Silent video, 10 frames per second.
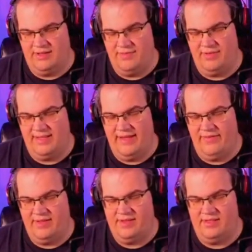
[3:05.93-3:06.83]
So I
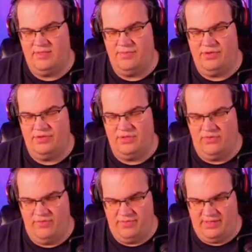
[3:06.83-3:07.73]
believe this is supposed
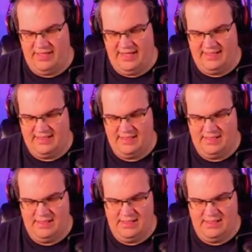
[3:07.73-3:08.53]
to replace,